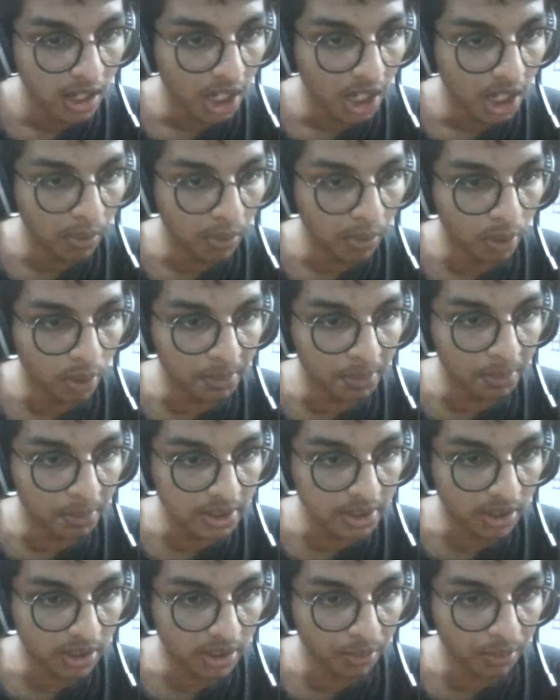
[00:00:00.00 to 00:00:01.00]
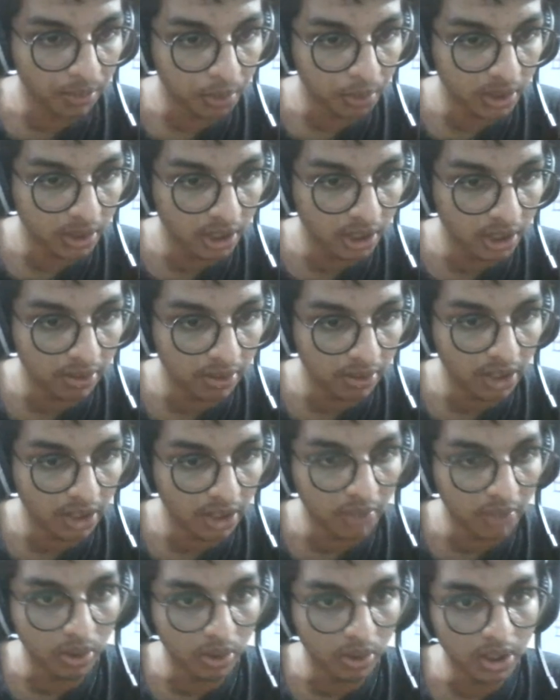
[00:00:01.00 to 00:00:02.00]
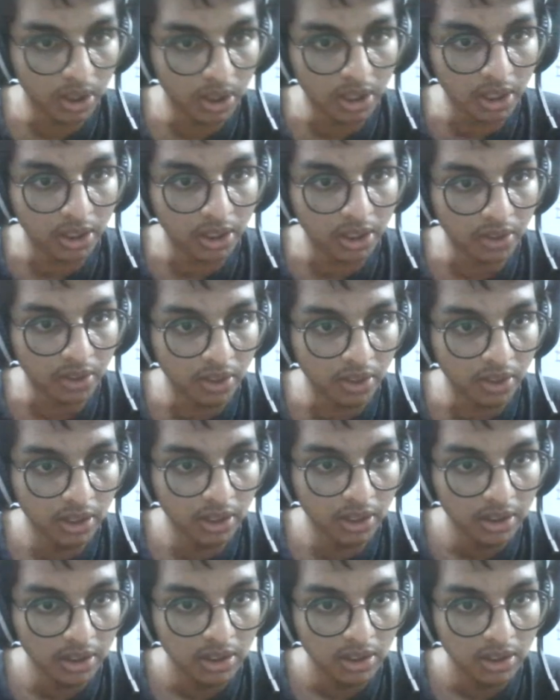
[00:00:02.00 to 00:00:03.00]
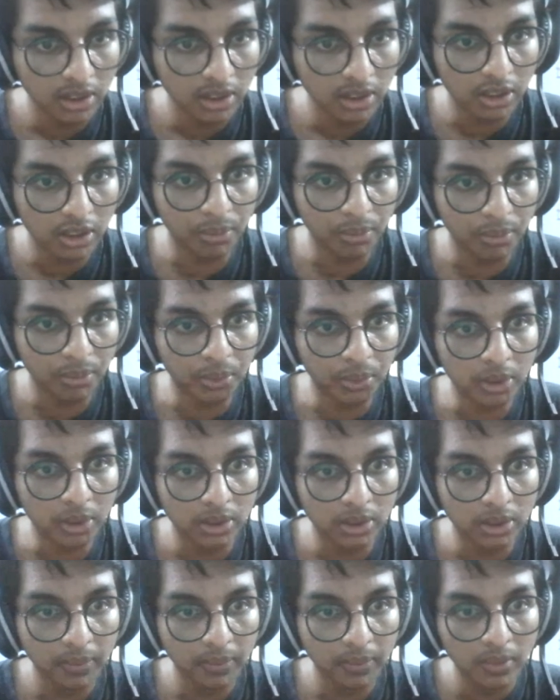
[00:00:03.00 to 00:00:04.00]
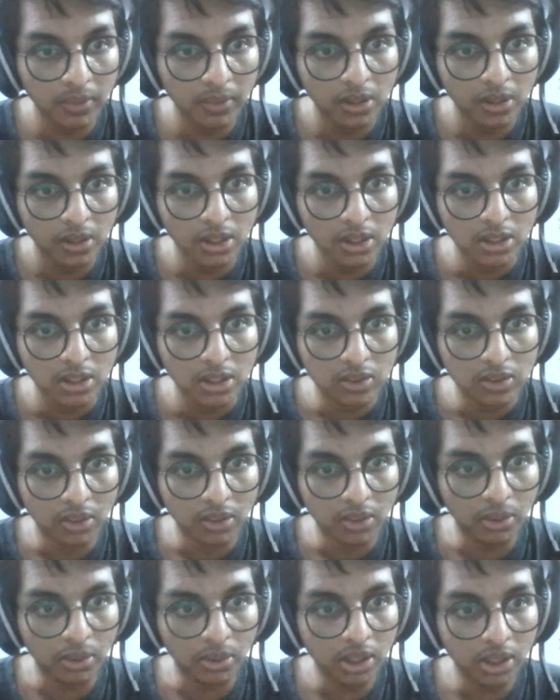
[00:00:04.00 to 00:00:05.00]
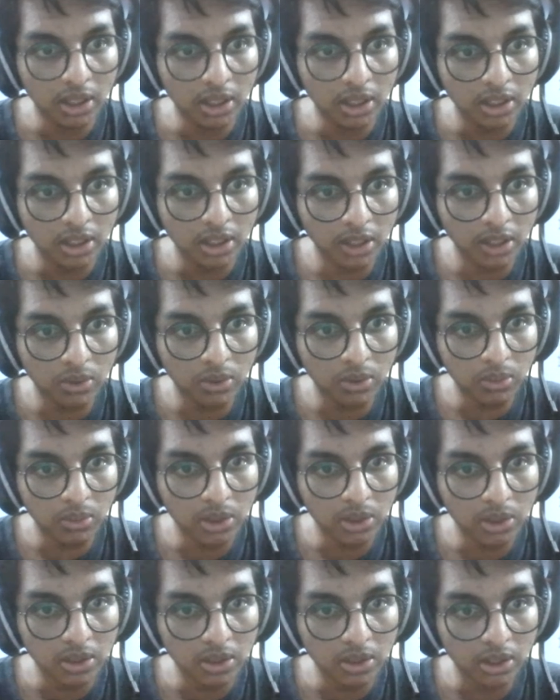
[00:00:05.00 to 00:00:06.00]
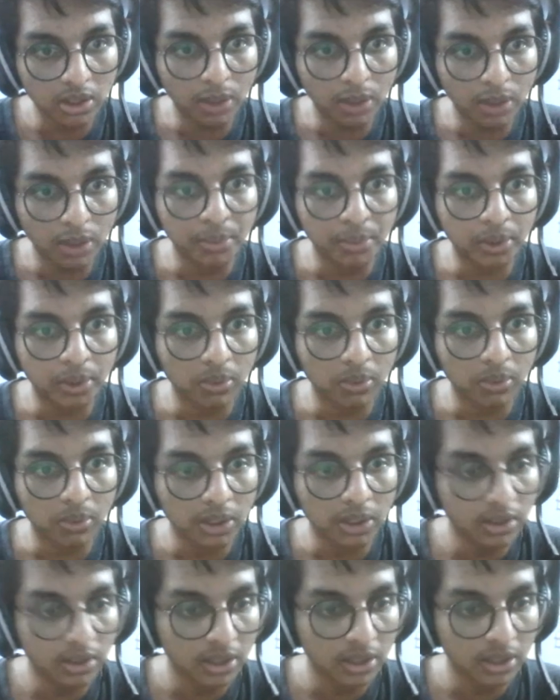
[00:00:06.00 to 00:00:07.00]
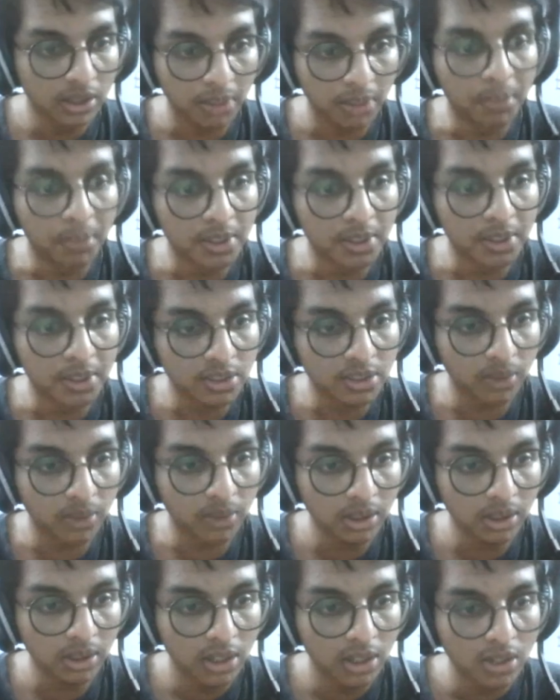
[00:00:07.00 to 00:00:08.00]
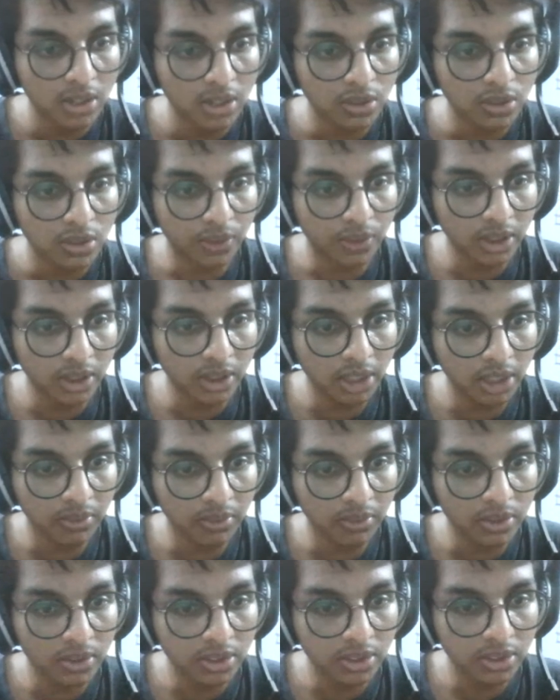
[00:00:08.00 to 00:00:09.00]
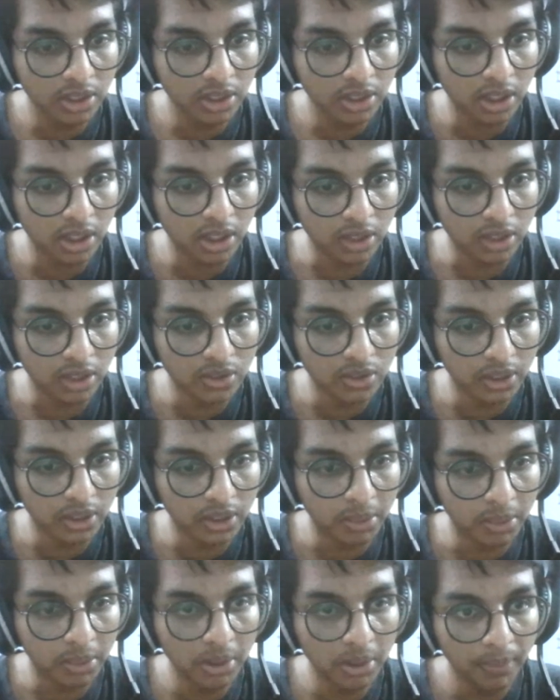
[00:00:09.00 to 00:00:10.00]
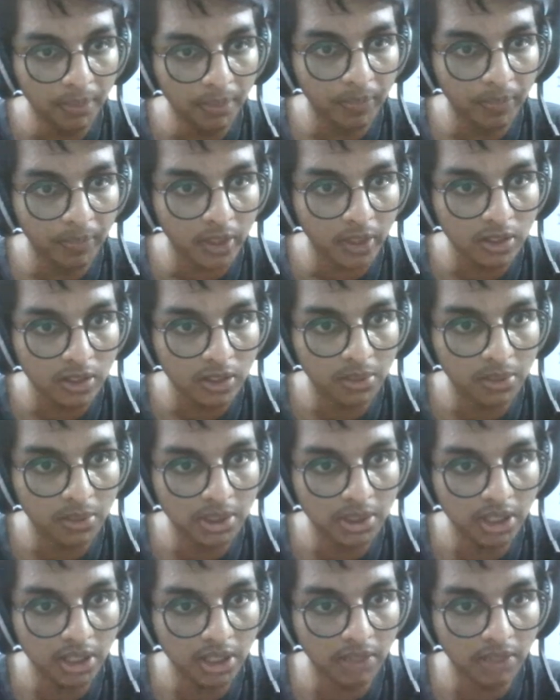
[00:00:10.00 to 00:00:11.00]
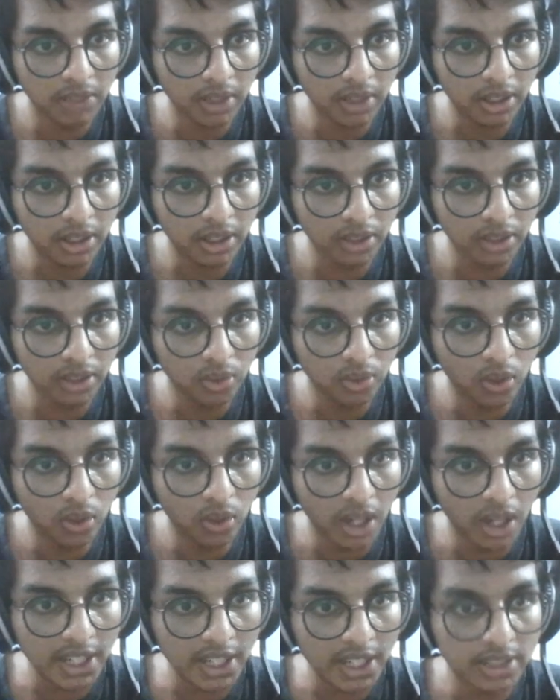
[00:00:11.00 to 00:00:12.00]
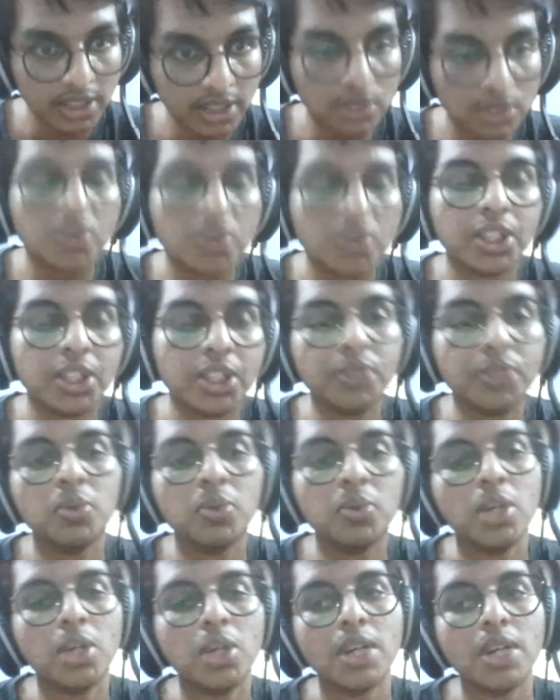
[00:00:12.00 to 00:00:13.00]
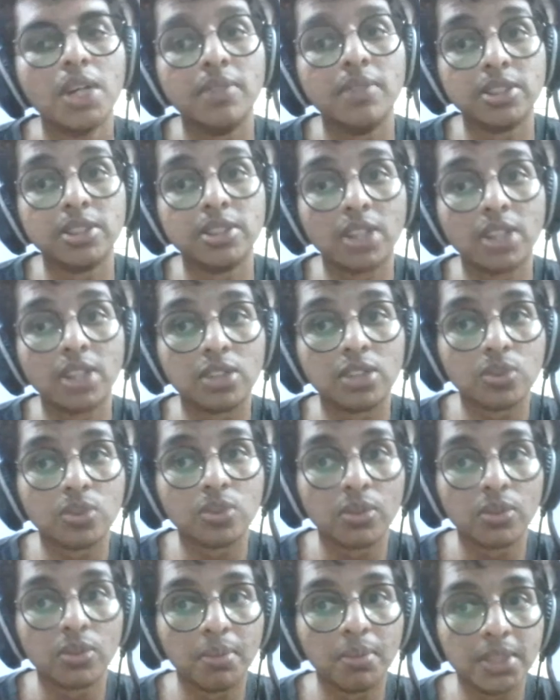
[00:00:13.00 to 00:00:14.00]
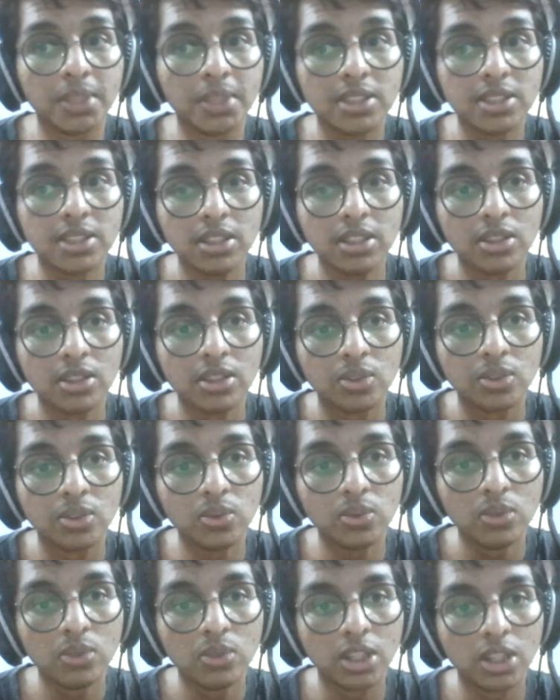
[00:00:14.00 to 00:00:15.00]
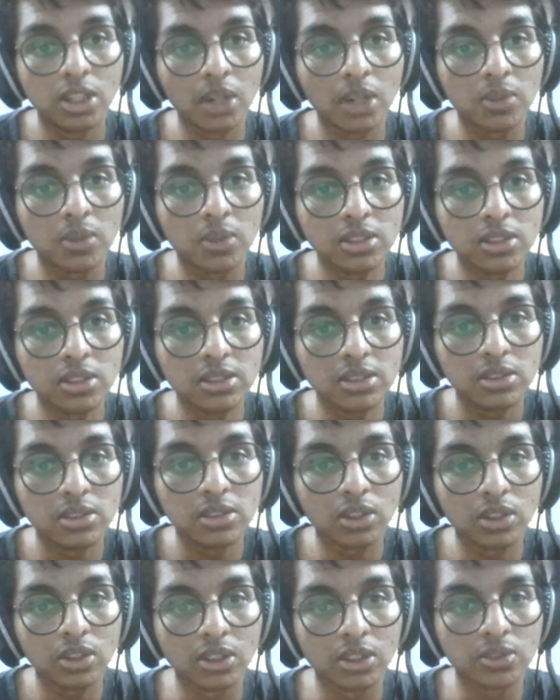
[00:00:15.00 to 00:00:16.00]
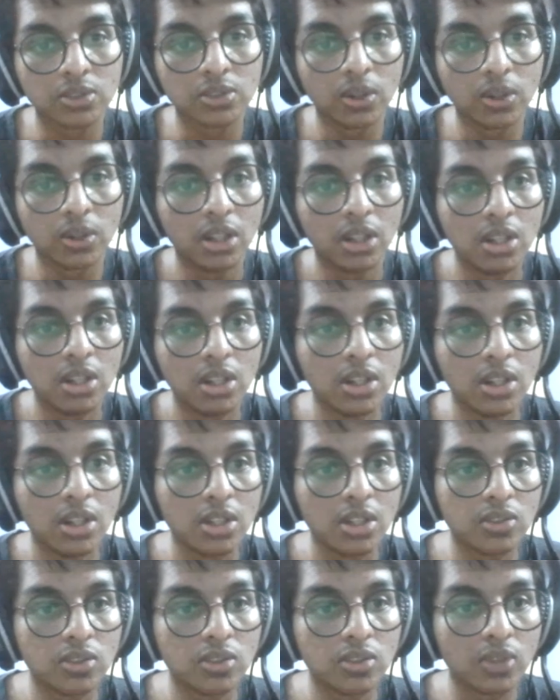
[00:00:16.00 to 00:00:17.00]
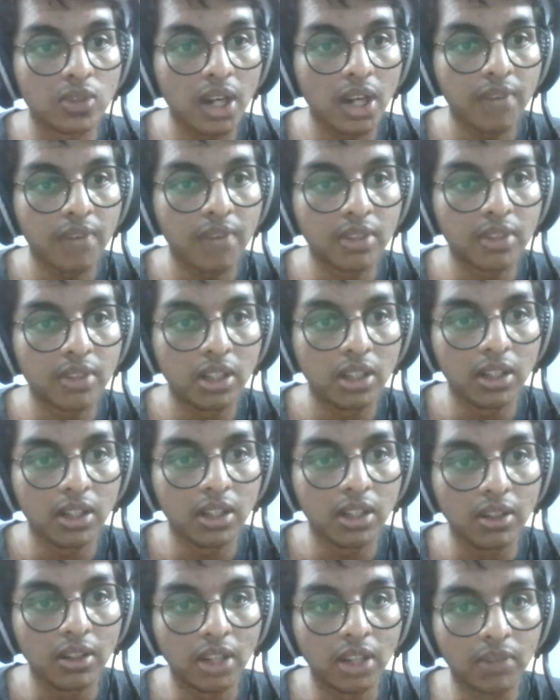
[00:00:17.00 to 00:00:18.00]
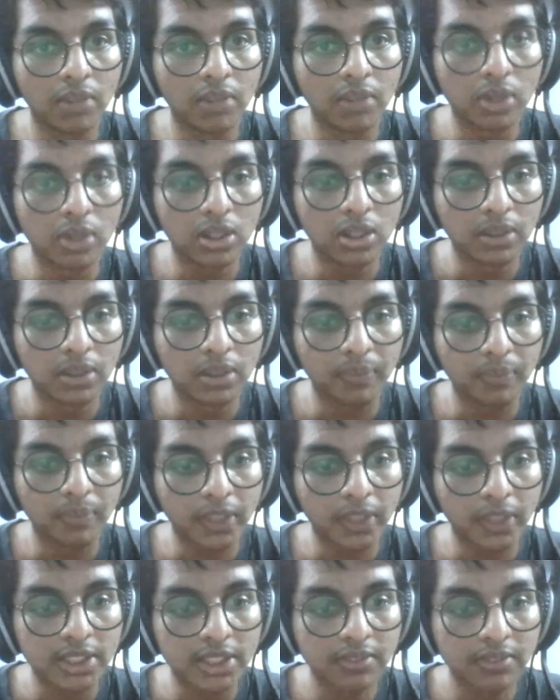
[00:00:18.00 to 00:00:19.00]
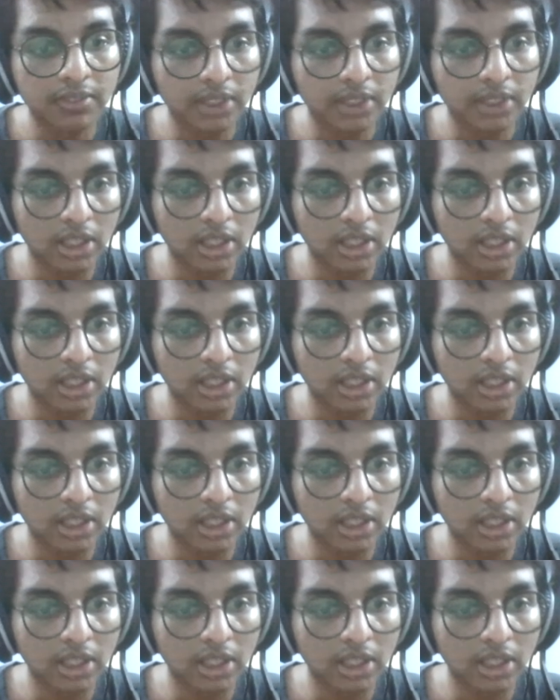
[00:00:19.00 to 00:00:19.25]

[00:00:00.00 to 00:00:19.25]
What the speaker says: gonna place a computer and I'm gonna connect it to the computer. So I'm gonna connect the router 1 to the computer 1, PC 1. So for that I'm using the console cable. So basically I'm connecting to RS232, which is the console of the PC, to the router's console. So after that I'm gonna check whether the